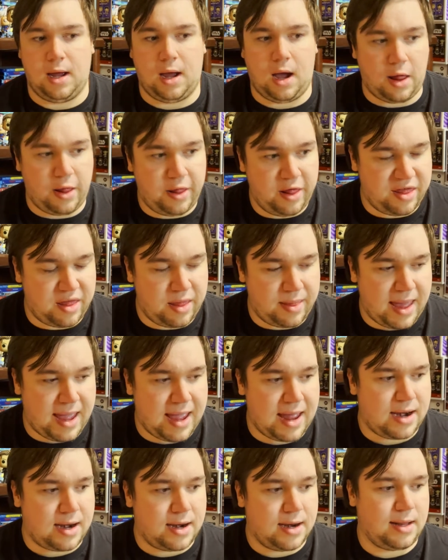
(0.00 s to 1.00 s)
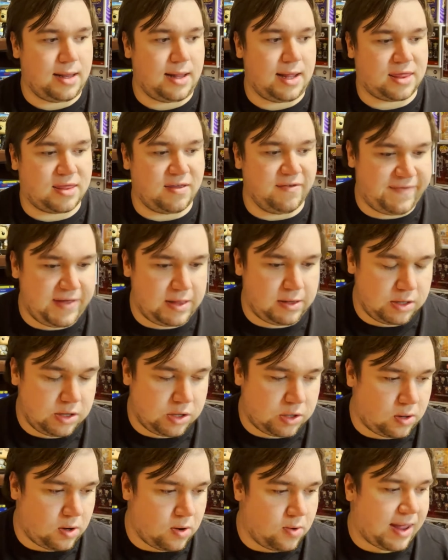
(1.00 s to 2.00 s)
Other than that, like, the villains
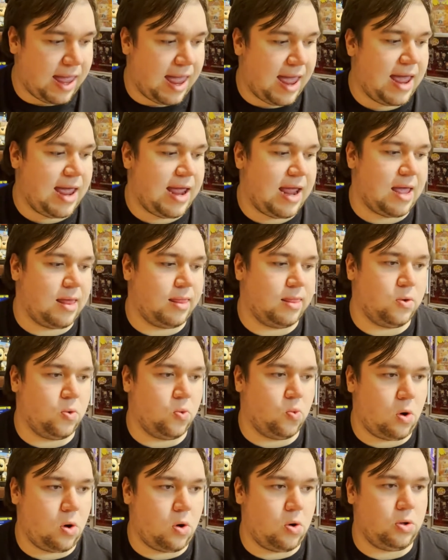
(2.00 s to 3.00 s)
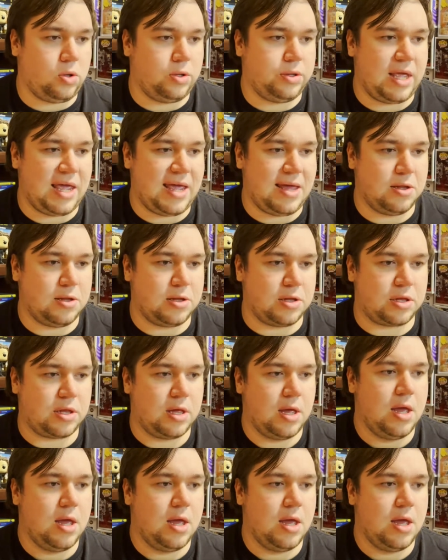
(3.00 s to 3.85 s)
are okay, and the world is